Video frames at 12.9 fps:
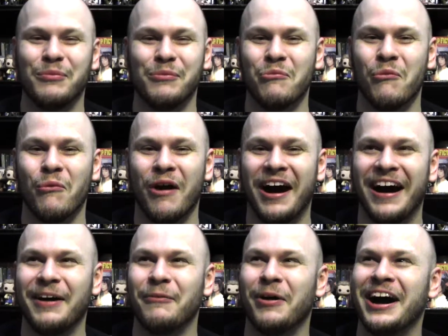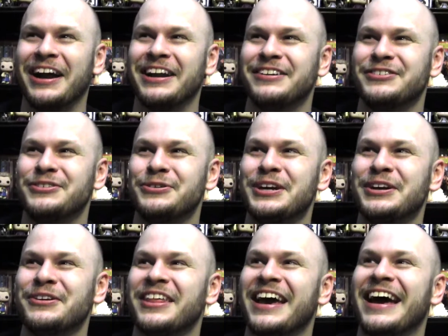Why did you
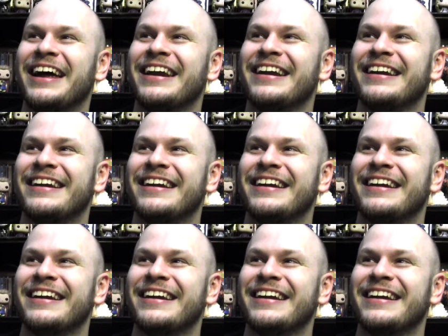hear that?